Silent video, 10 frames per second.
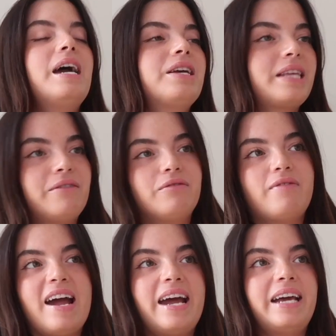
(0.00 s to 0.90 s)
think that
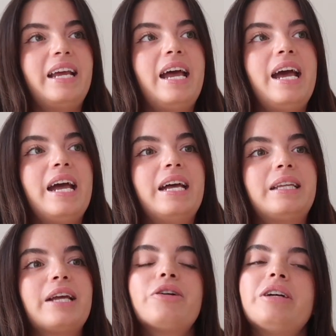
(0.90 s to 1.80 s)
red and
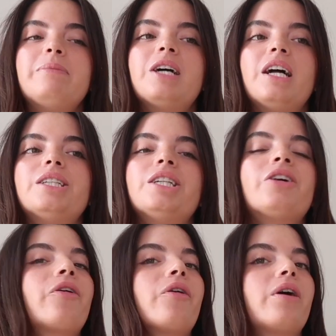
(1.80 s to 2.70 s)
like cream
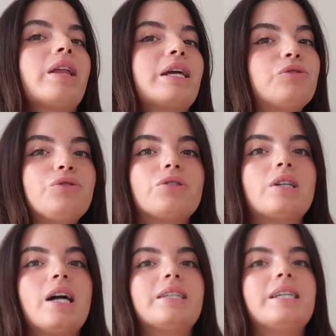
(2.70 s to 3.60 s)
color or like a neutral
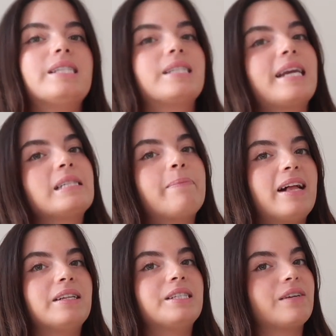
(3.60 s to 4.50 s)
color is a nice
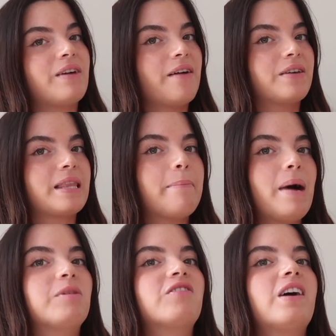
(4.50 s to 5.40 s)
balance of having that
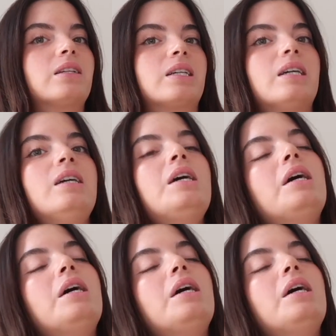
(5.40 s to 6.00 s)
pop of color